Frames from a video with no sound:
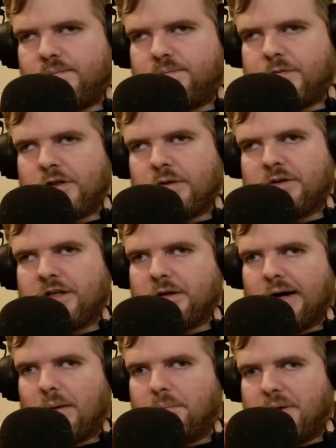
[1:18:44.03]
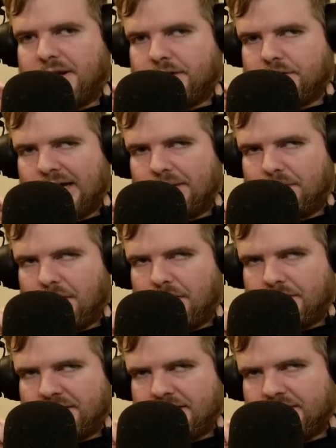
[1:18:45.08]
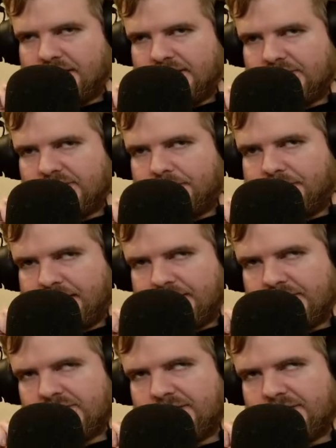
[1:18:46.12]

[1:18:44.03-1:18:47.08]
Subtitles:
don't really know how big or how long or anything something is,